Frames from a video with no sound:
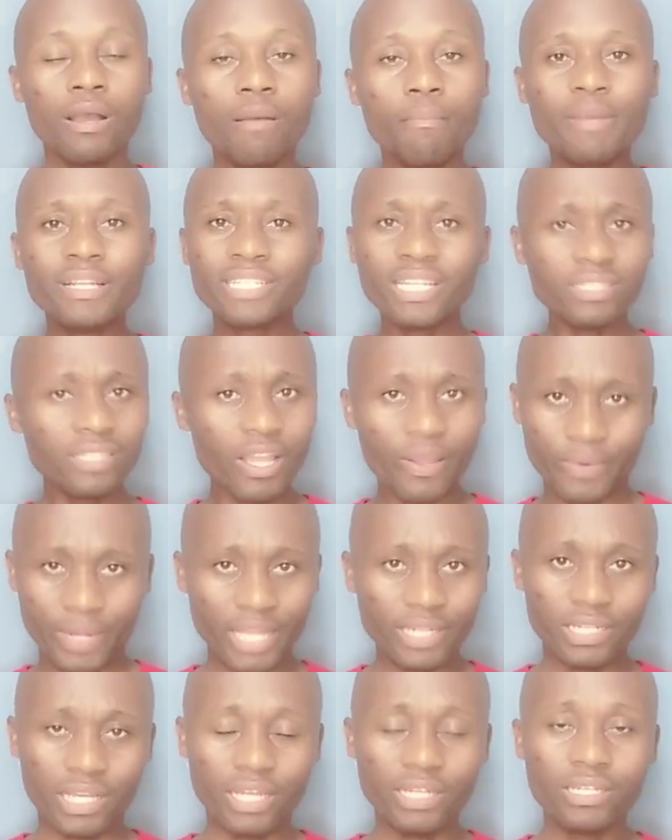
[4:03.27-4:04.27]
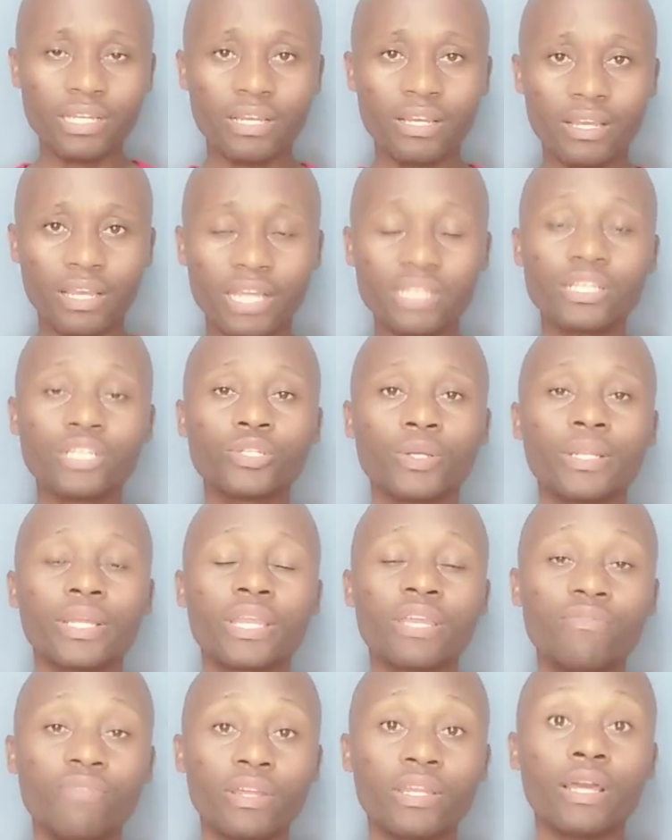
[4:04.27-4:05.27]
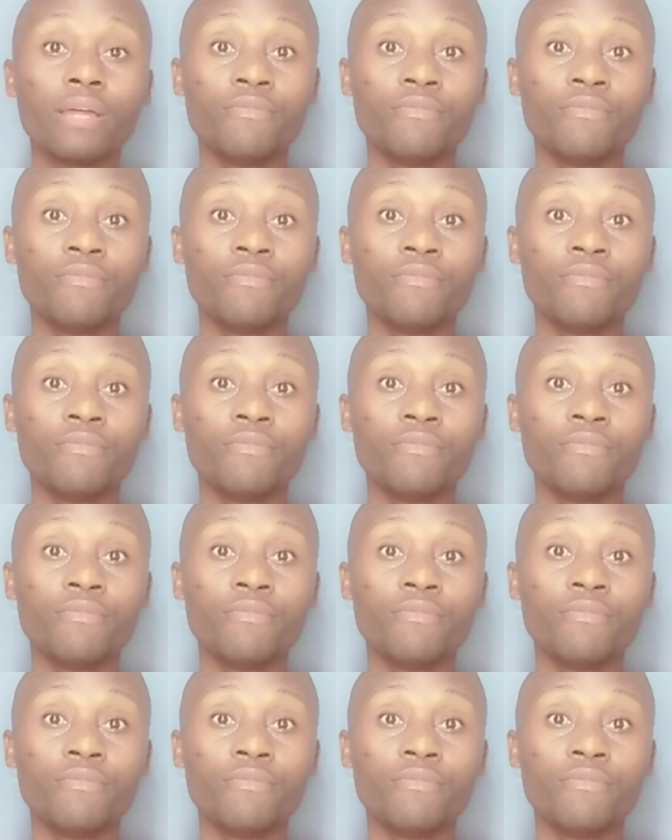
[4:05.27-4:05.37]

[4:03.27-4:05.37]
Manchester United has actually given,